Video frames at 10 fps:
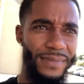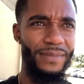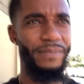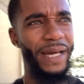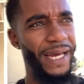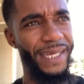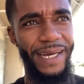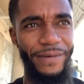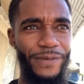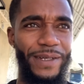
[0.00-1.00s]
Man, you
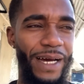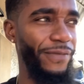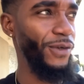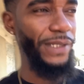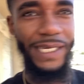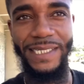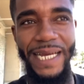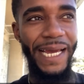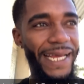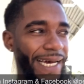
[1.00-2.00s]
have to do things
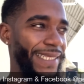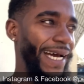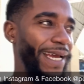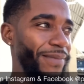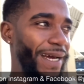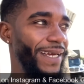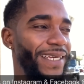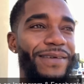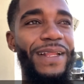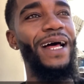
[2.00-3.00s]
ahead of time. Like,
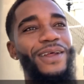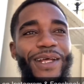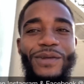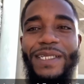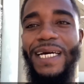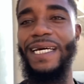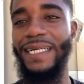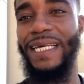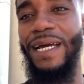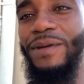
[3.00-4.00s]
even all when you do it ahead of
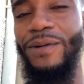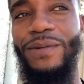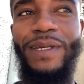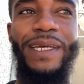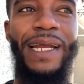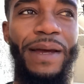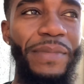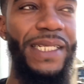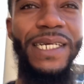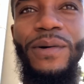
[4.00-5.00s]
time, you in a
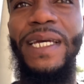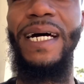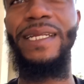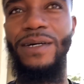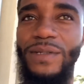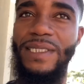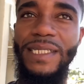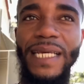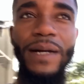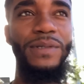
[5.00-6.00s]
mix of where you are,
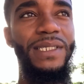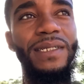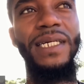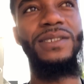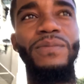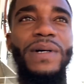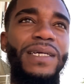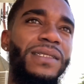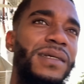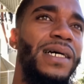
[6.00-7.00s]
time will still catch up on you
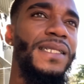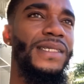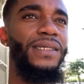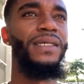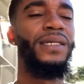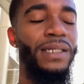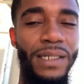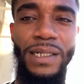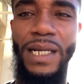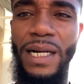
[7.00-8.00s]
to write it.
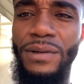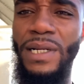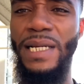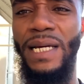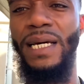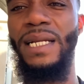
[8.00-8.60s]
Because really kind of